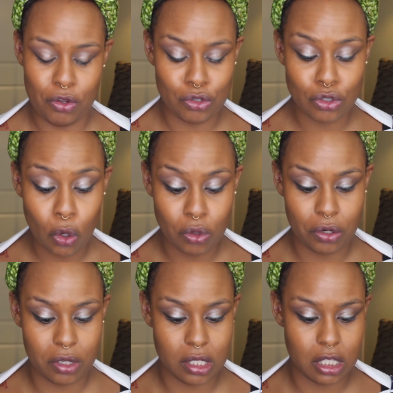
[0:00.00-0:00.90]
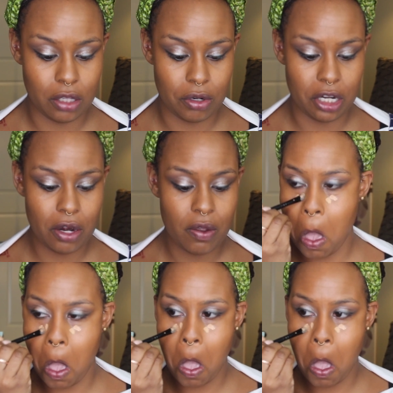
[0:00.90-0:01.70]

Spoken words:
There's so little concealer in here. Okay.